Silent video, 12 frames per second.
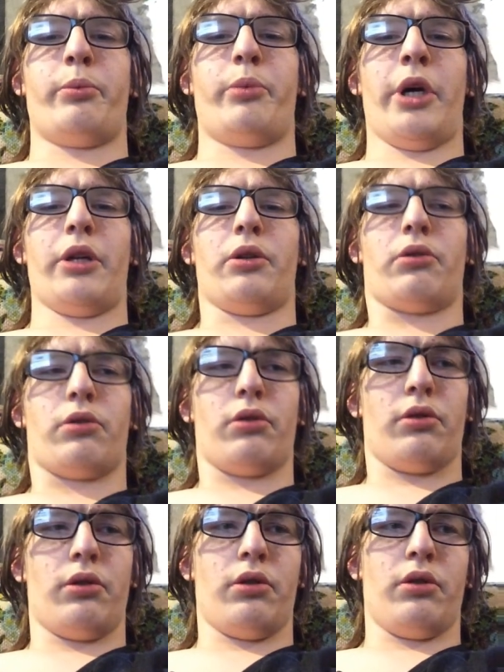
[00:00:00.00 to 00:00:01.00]
But
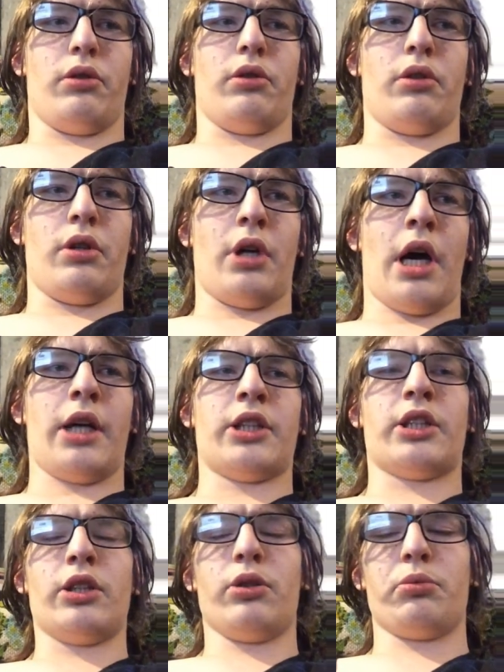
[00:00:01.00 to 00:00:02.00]
I
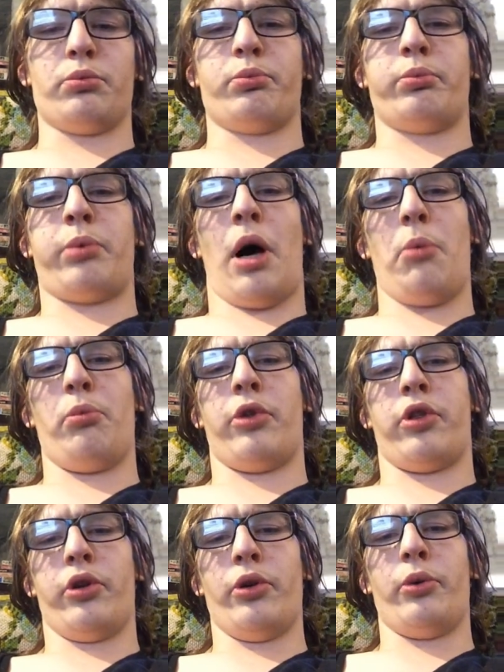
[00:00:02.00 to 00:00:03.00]
still pump
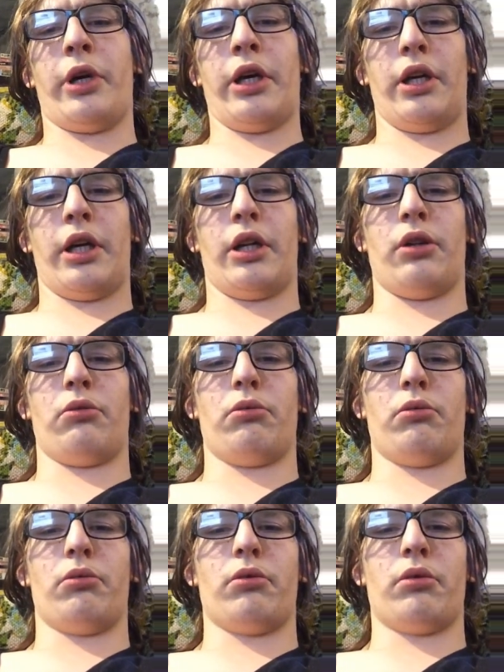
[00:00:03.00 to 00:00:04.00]
through it,
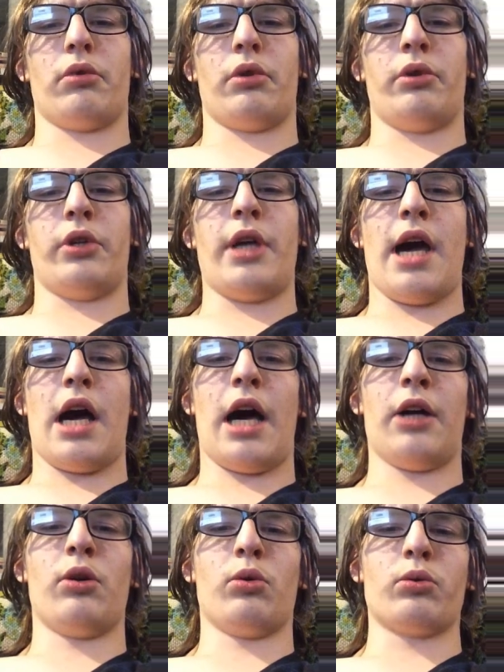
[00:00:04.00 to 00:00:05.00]
and yeah,
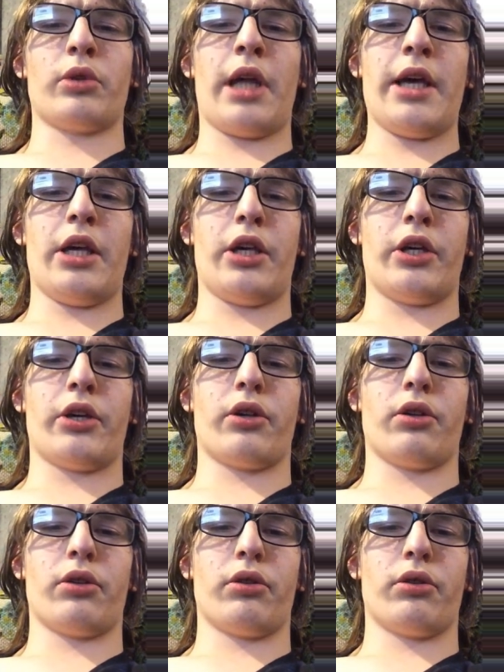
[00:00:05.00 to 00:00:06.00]
I don't like
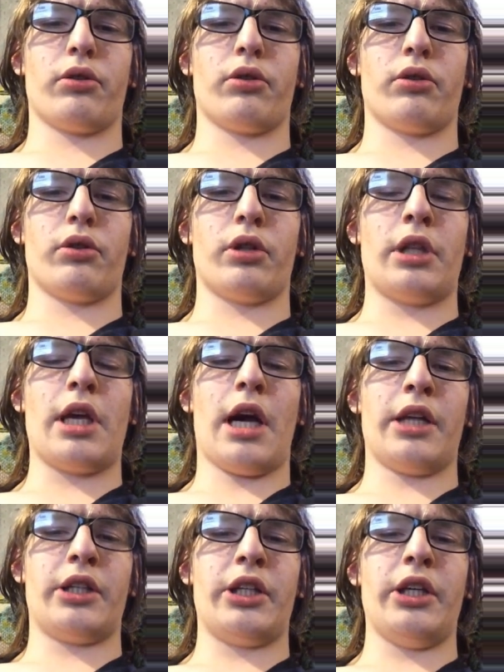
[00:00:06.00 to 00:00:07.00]
the
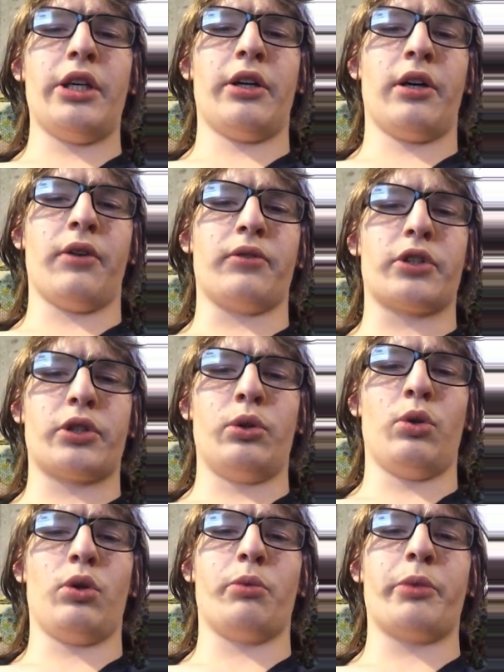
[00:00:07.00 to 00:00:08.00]
idea of
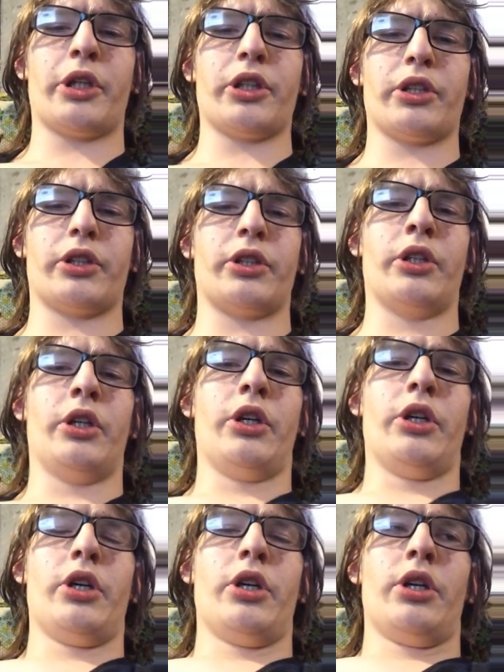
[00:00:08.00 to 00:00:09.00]
school, because
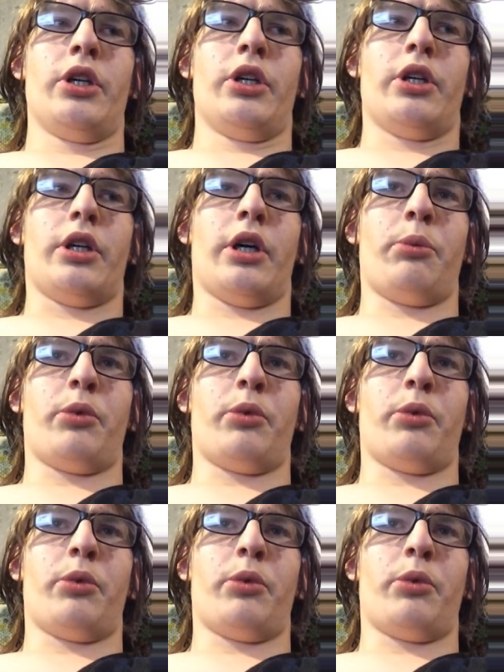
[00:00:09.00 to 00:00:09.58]
I